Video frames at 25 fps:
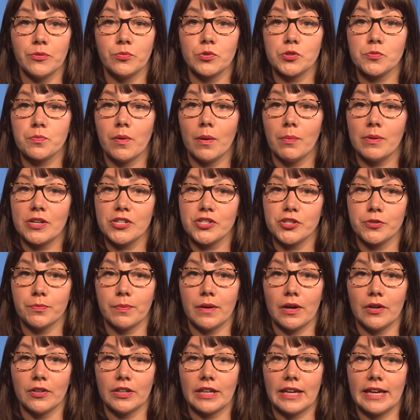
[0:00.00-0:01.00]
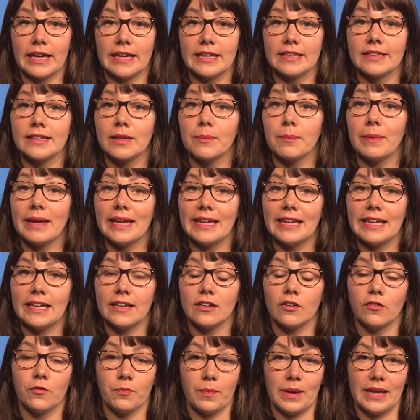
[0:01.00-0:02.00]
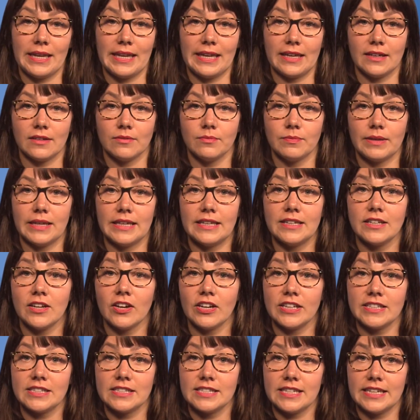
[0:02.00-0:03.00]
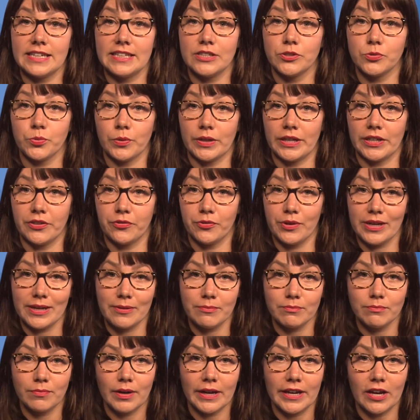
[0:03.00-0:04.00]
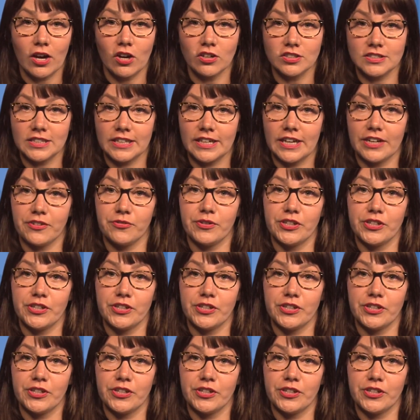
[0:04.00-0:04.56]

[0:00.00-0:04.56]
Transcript: was published about in The Meaning of Meaning in 1923 by Ogden and